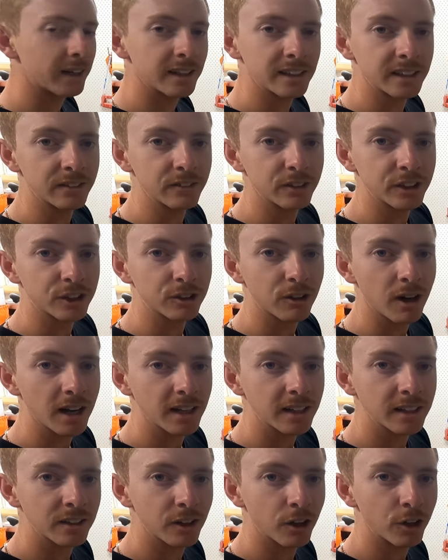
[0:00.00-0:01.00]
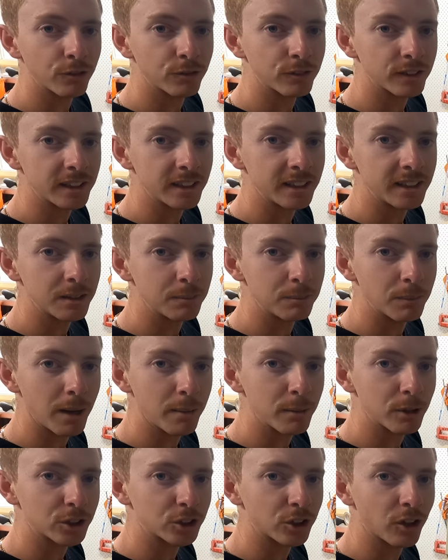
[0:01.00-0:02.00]
I'm going to give it a crack, and hopefully
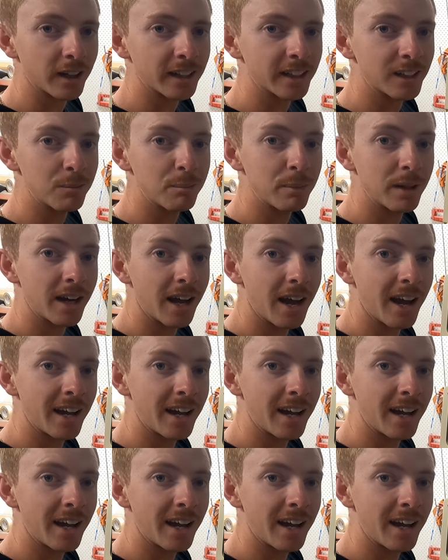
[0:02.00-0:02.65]
maybe I'll try and get a better